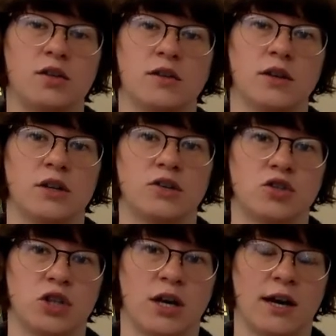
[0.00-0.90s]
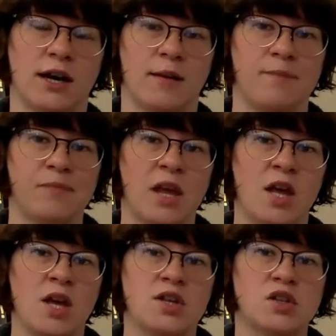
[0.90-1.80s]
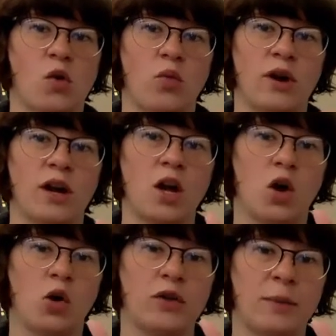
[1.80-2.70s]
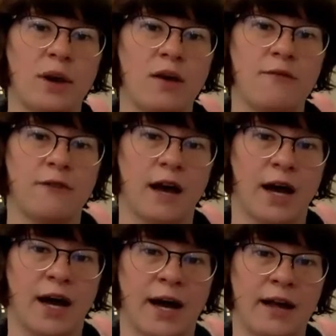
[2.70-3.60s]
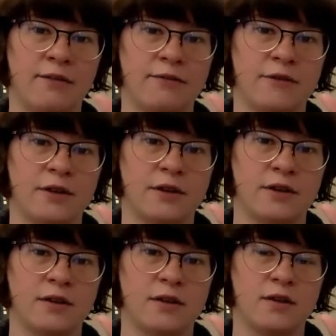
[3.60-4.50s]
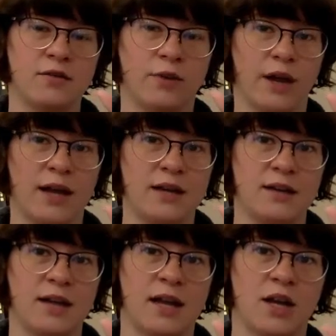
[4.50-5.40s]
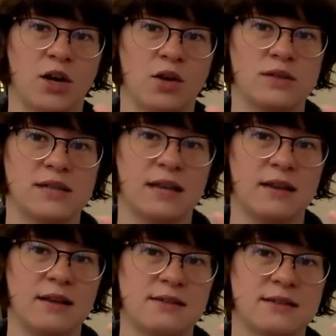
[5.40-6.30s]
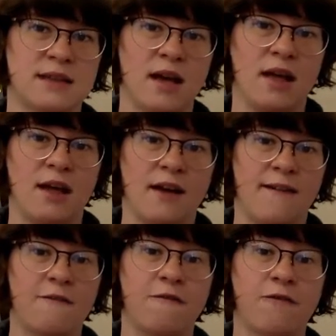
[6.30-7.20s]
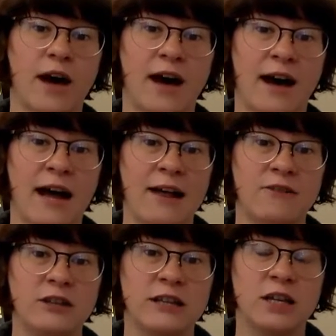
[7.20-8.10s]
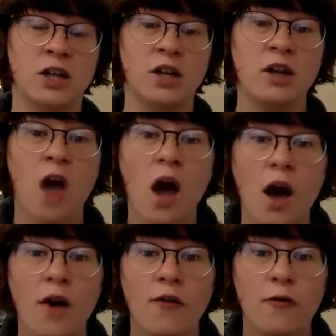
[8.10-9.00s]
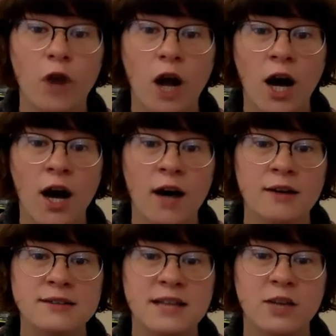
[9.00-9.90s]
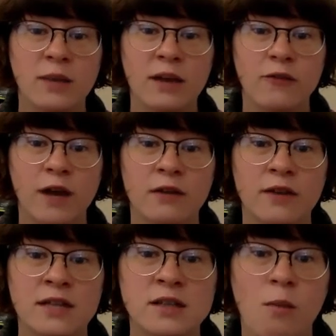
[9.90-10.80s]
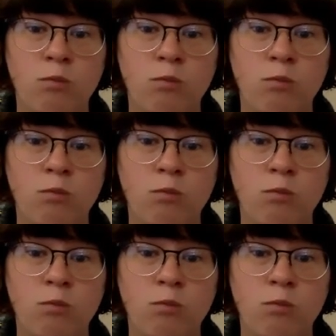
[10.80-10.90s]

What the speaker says: Good job. So we're going to hold up our 5, right? And it goes like this. 5 little frogs. Can you make a frog face?